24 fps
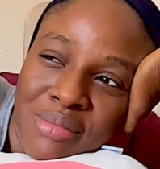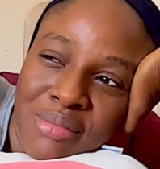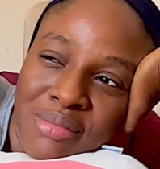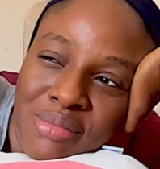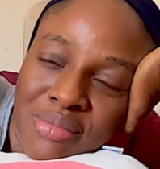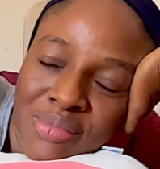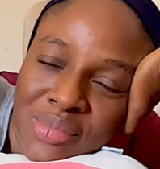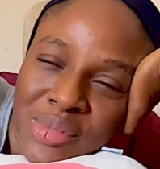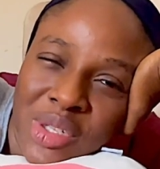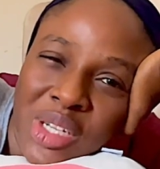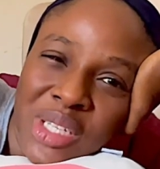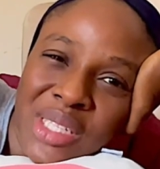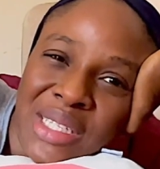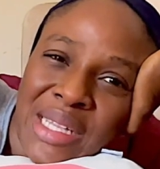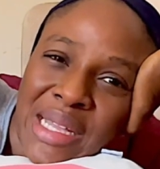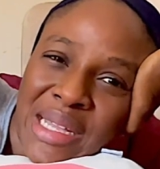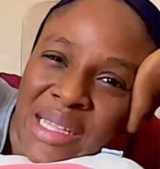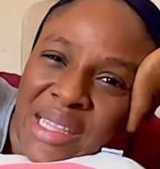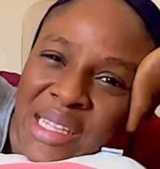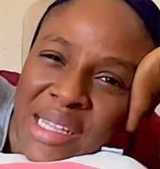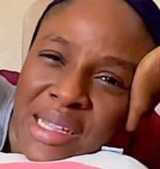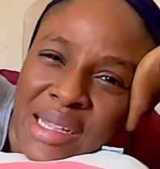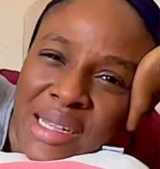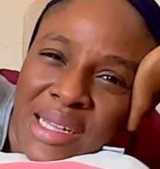not
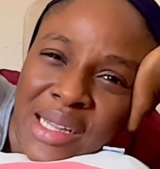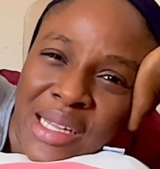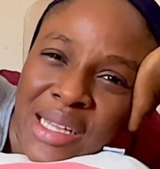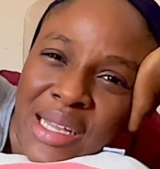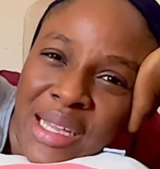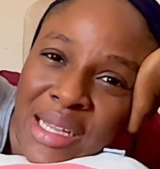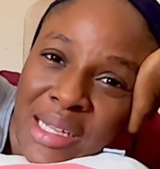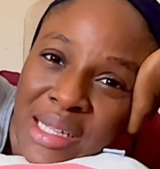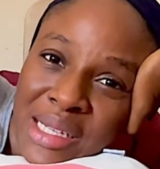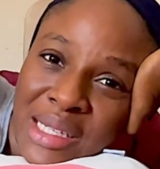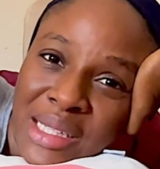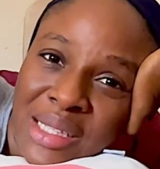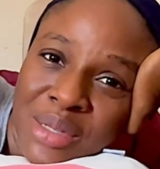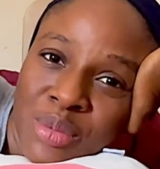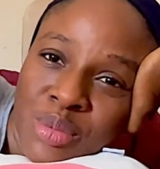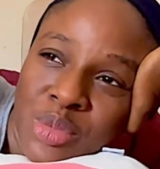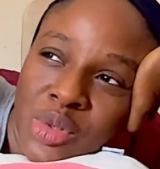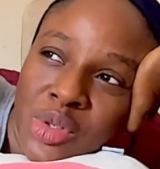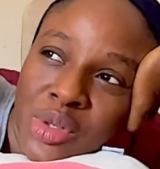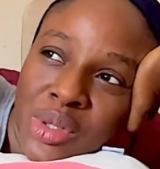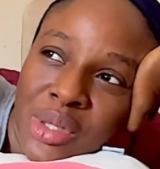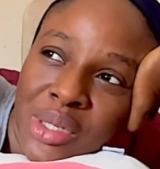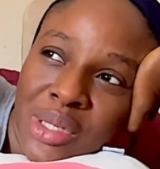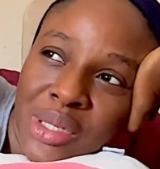technically early in the
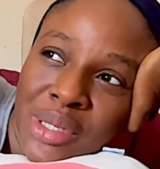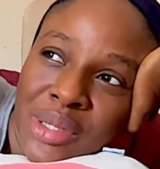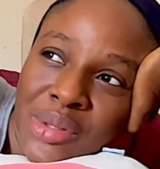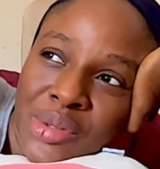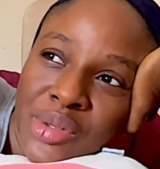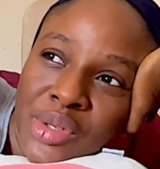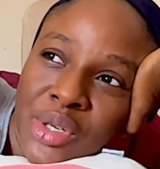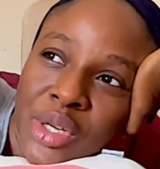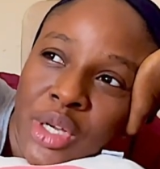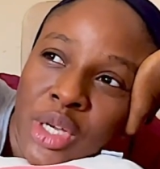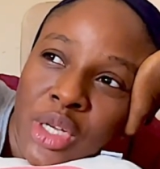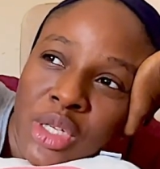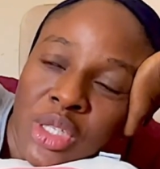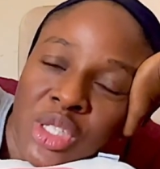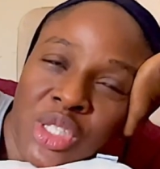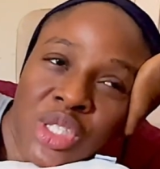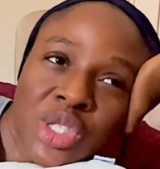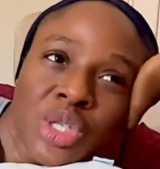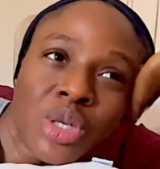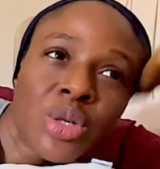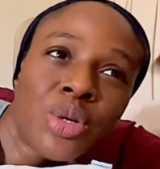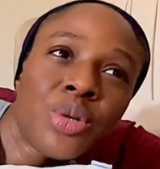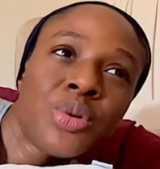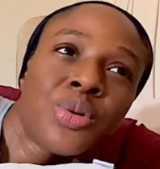morning.
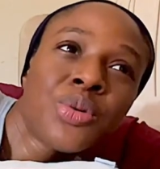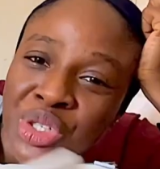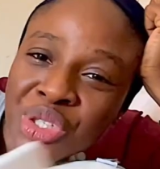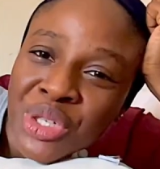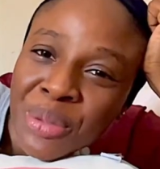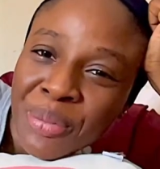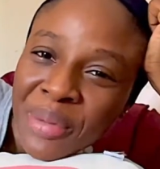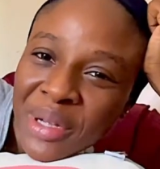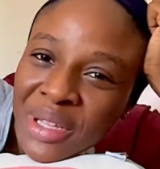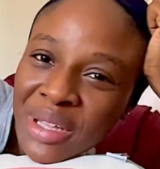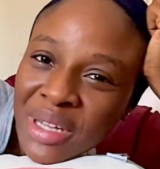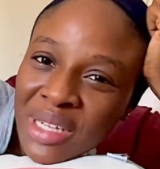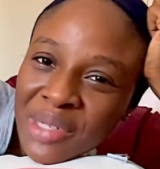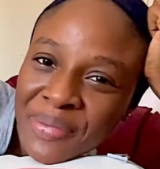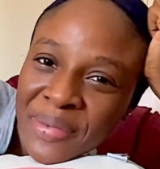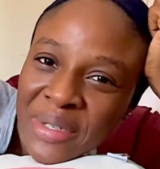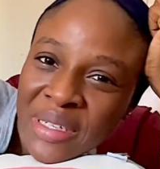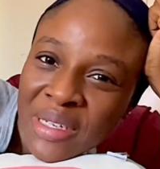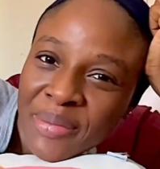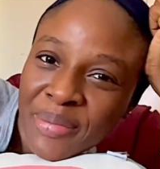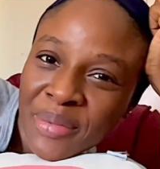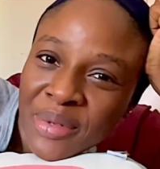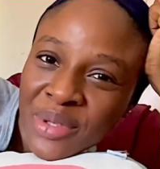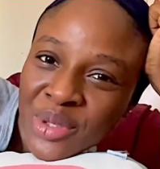So, something has been
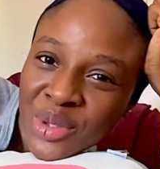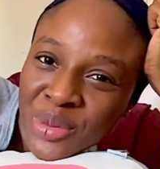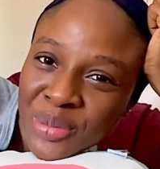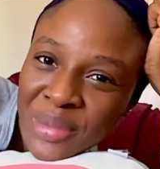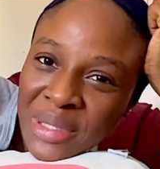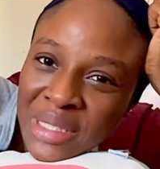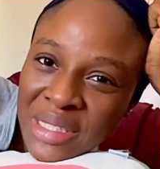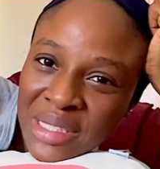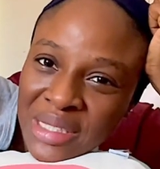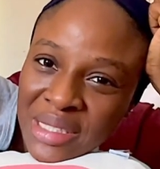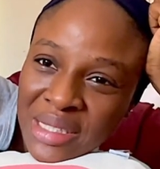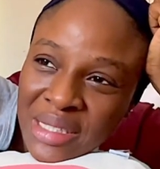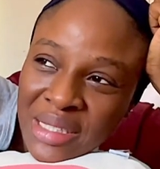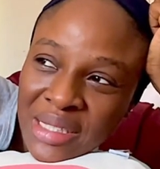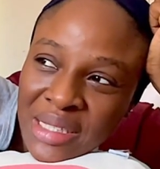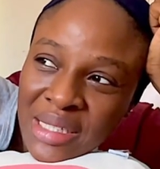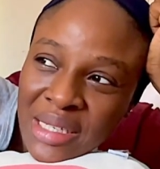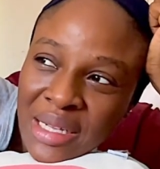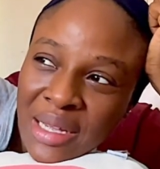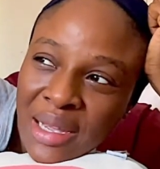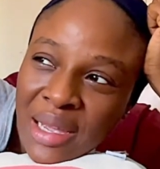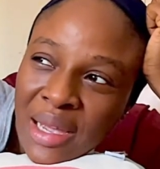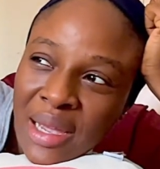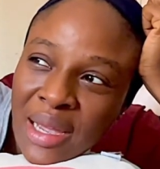happening to me since this
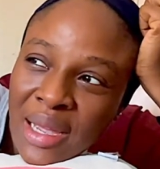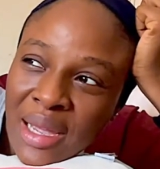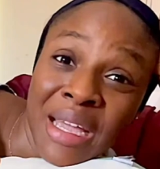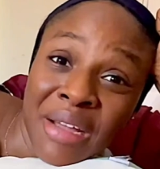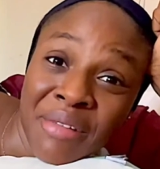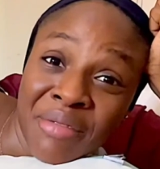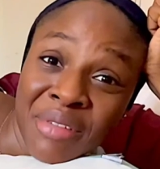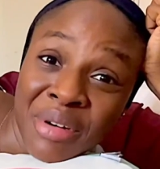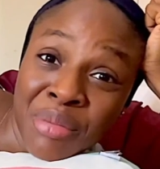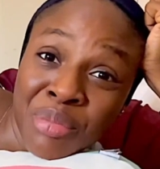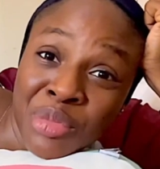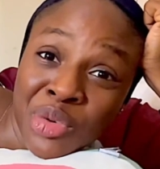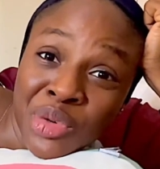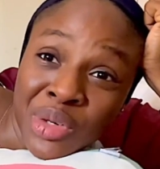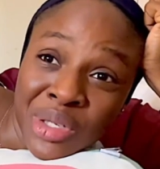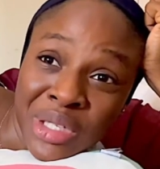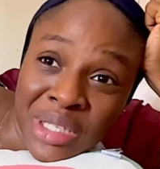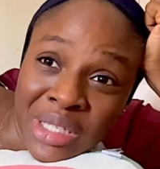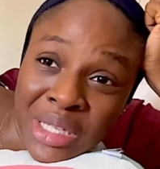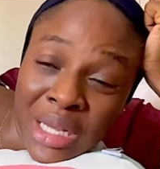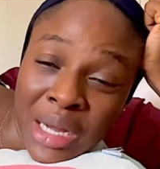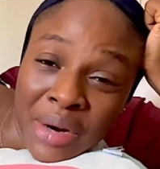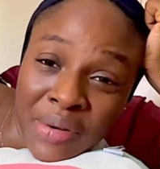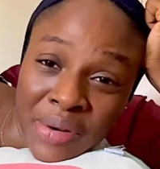year. Every
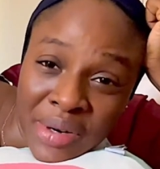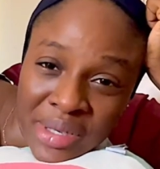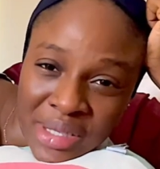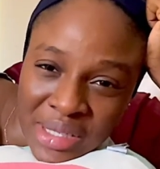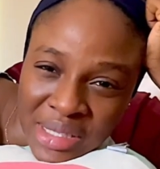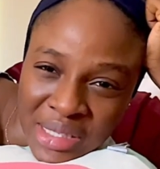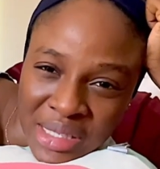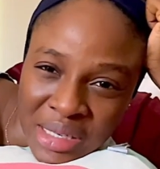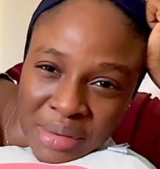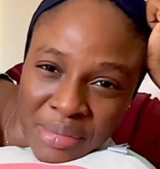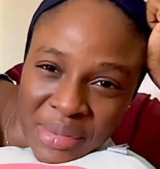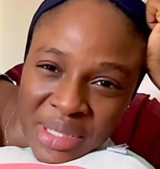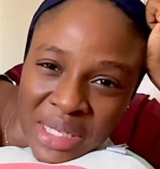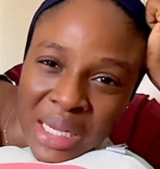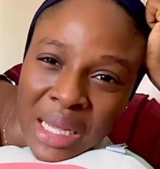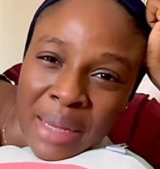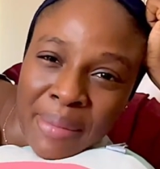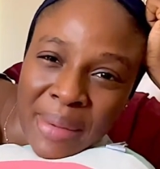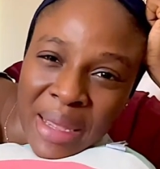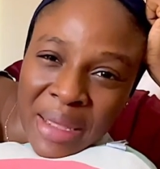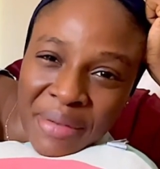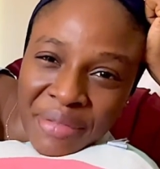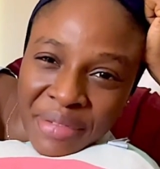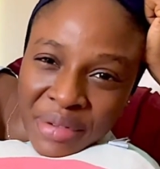morning around the same time,
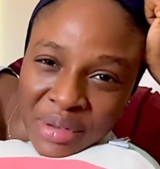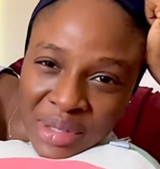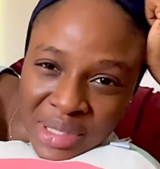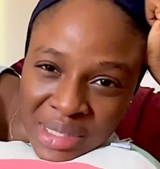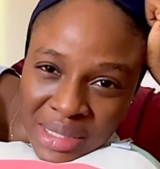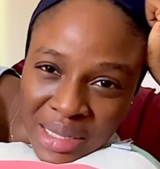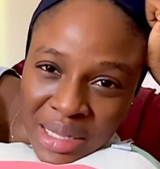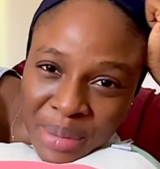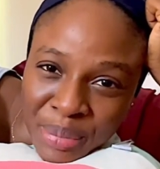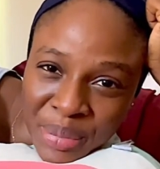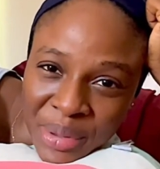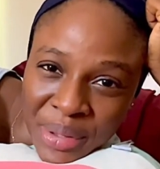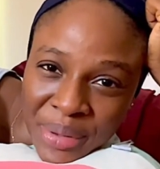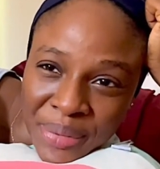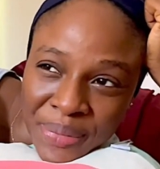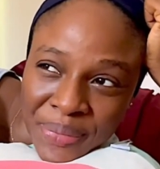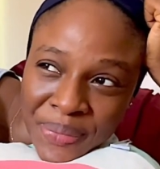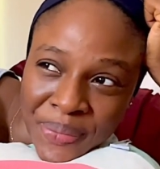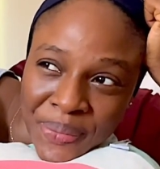I feel sleepy.